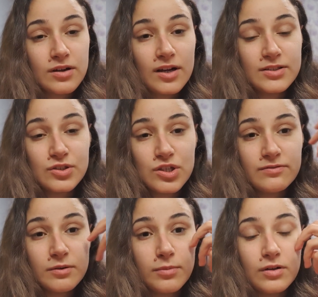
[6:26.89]
not
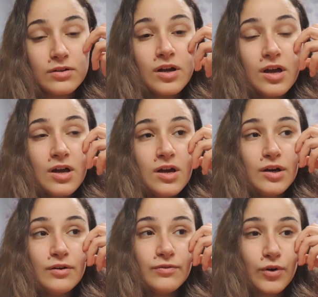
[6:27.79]
achievable
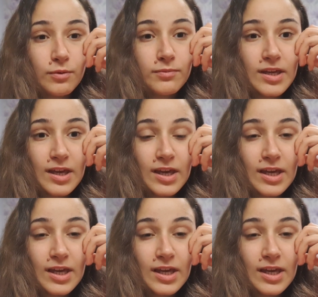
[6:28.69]
for me.